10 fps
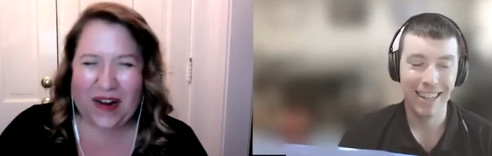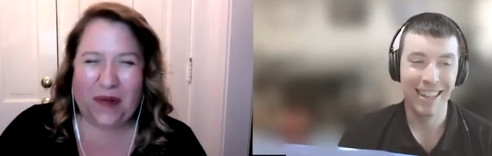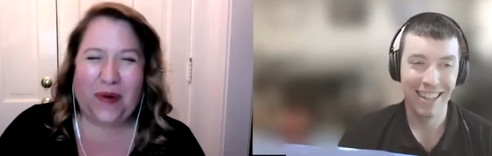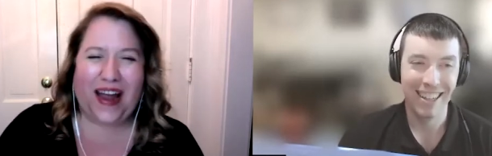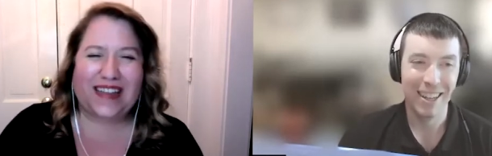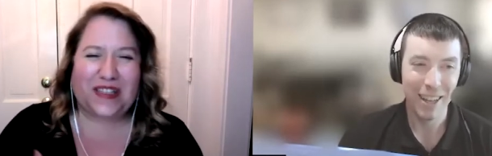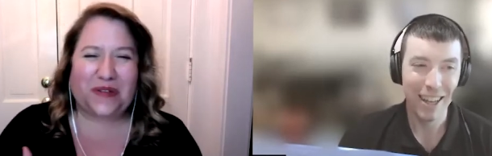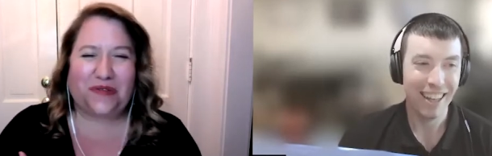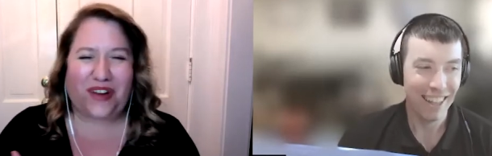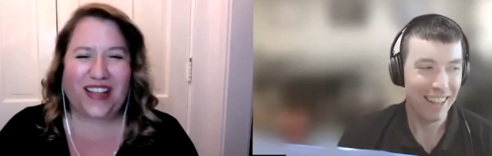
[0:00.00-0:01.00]
Speaker 1: in a way
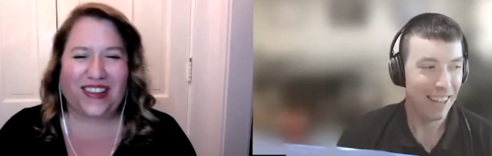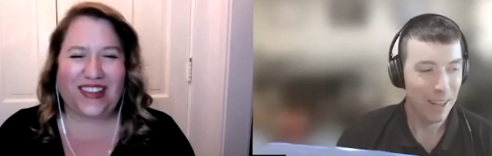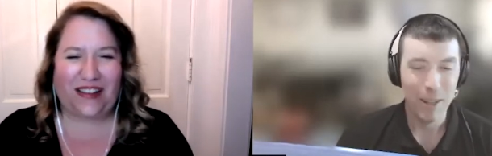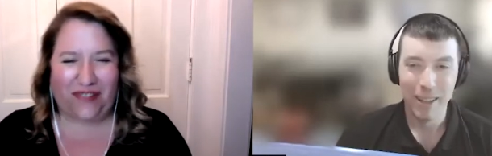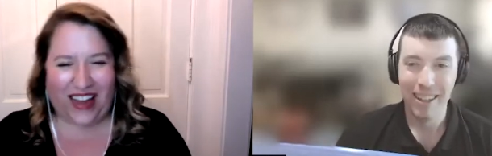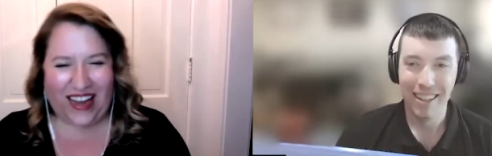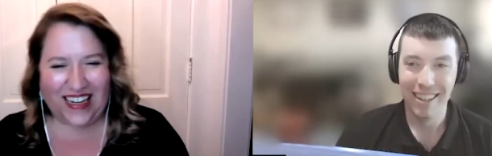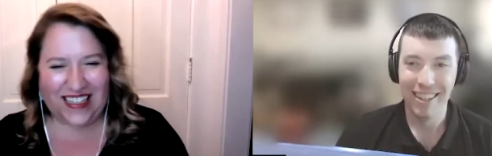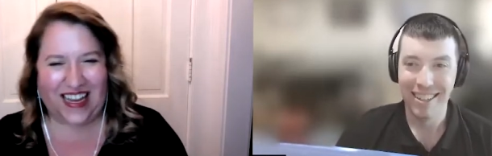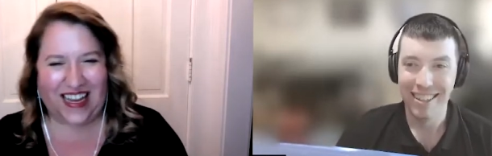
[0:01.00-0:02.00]
to relive
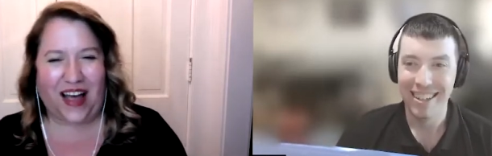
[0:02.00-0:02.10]
it and